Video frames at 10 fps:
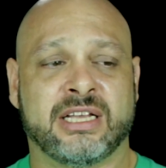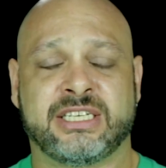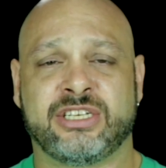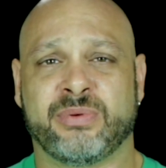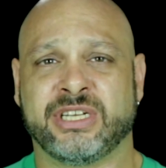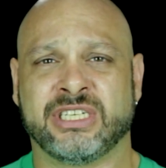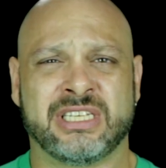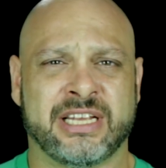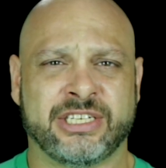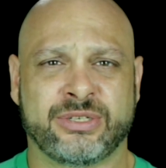
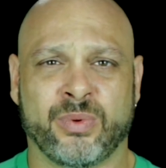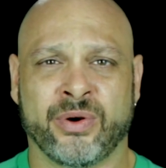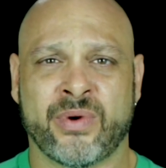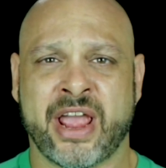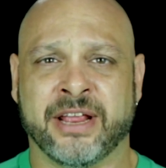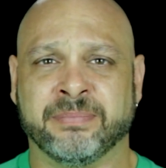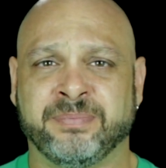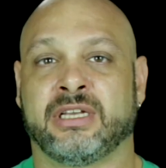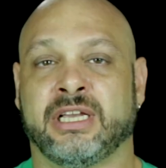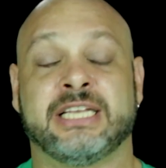situations that just weren't right.
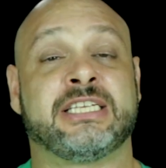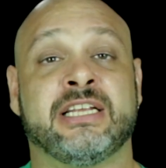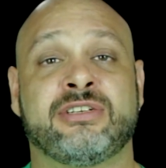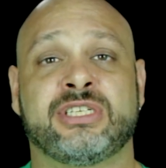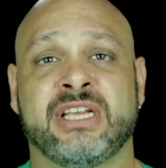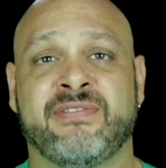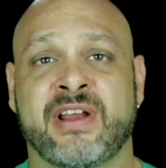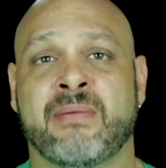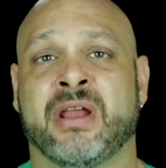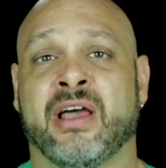It's an interesting
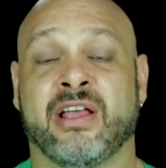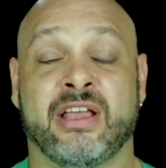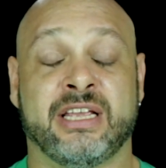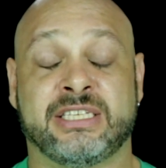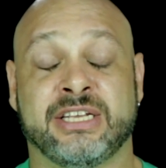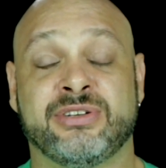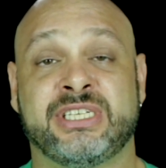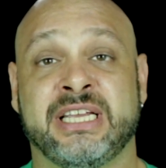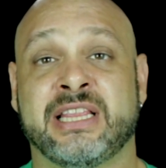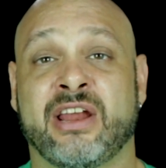phenomenon. It's
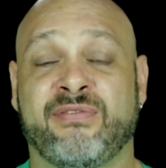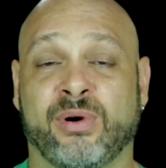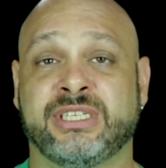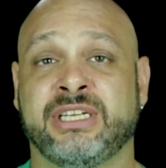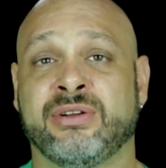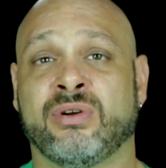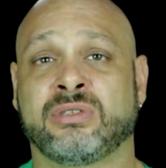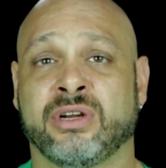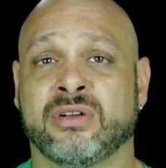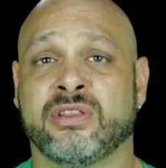interesting that a
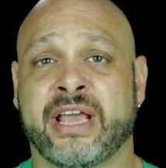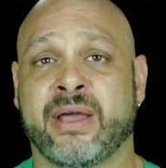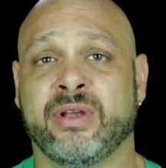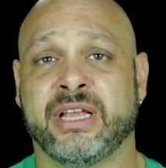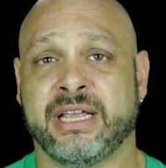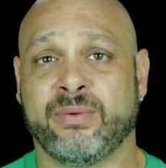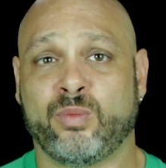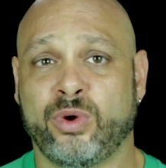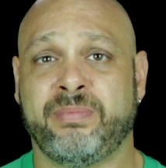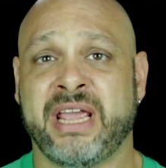14-year-old girl that
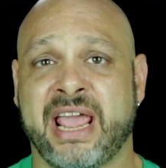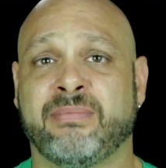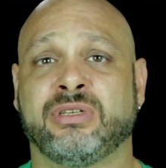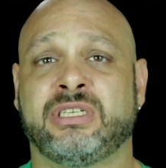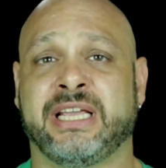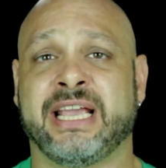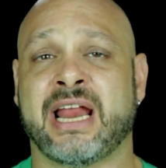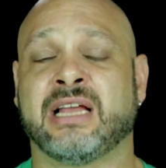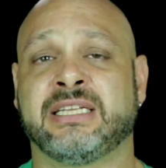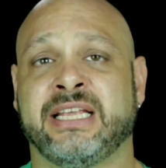would be able to
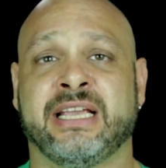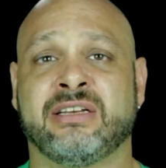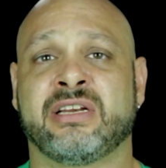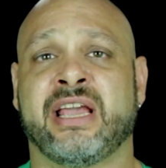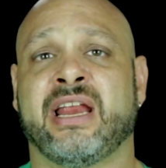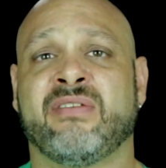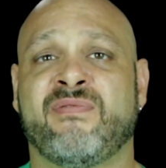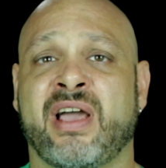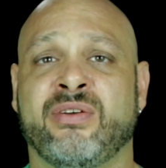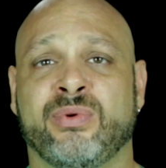get onto the internet
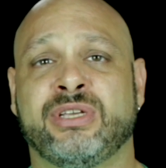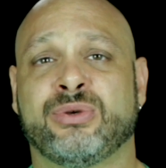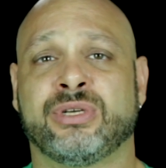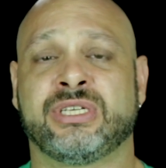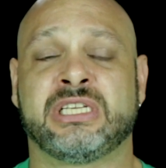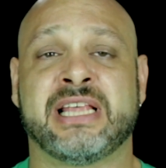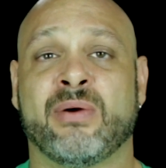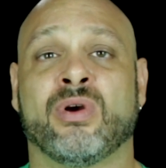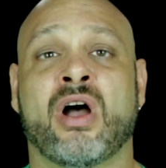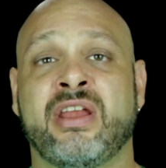and find resources
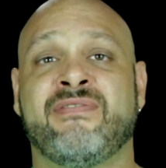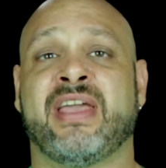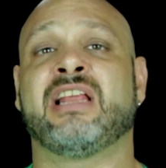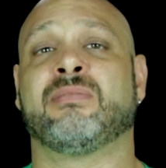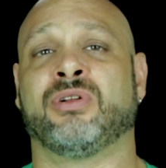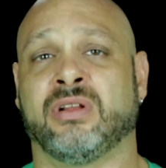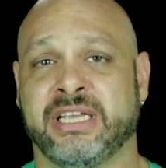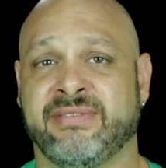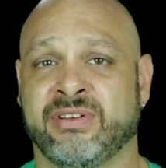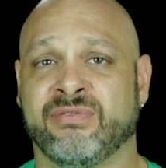that were unavailable
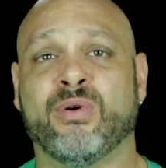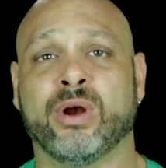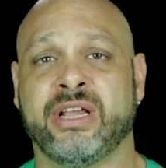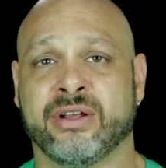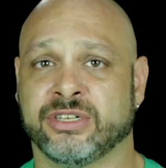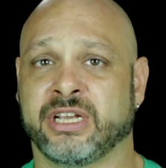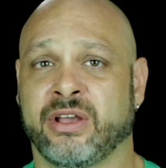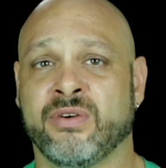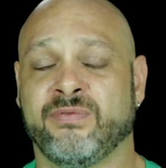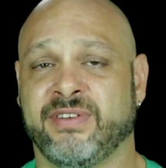even 40 years
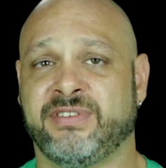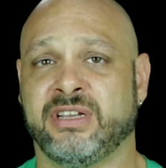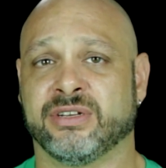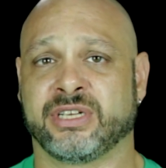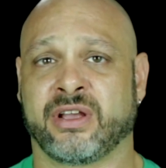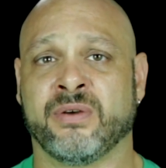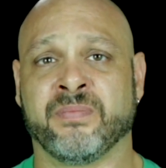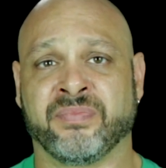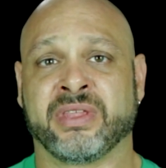ago, 50 years ago,